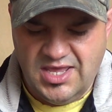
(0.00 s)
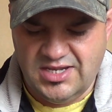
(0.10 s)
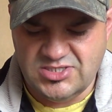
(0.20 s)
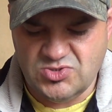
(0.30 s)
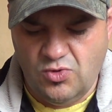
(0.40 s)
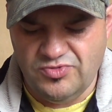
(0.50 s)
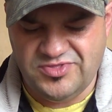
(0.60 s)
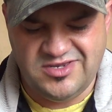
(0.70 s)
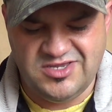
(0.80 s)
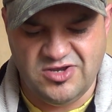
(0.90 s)
It is called
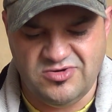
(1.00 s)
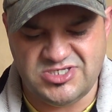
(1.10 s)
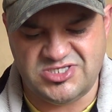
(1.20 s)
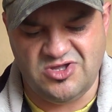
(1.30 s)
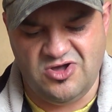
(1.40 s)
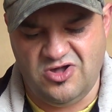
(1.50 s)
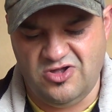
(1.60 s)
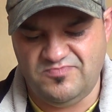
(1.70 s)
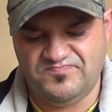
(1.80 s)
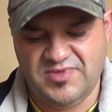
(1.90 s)
the
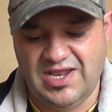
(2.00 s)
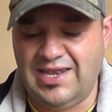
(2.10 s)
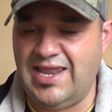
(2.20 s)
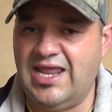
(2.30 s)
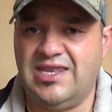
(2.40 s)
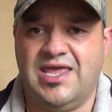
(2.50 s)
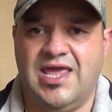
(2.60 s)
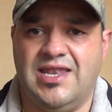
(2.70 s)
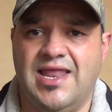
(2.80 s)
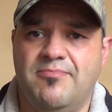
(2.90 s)
Durastar LED
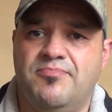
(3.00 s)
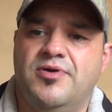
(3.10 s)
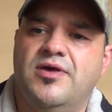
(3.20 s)
headlamp.